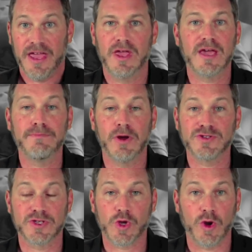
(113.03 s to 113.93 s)
He
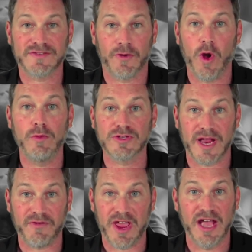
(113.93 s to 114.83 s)
composed the scores for almost
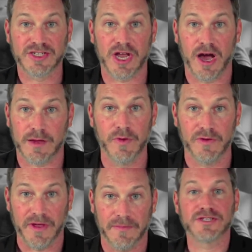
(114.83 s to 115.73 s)
every Hitchcock
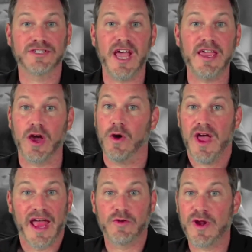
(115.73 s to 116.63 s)
movie, for Psycho
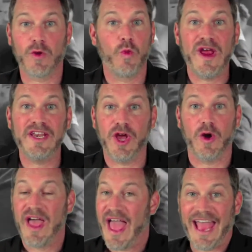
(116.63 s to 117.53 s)
and Rear
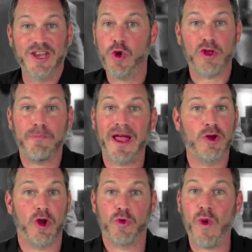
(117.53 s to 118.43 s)
Window and North by
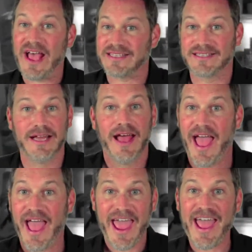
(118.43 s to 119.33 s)
Northwest,
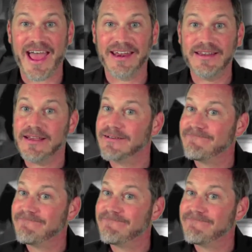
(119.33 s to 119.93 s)
and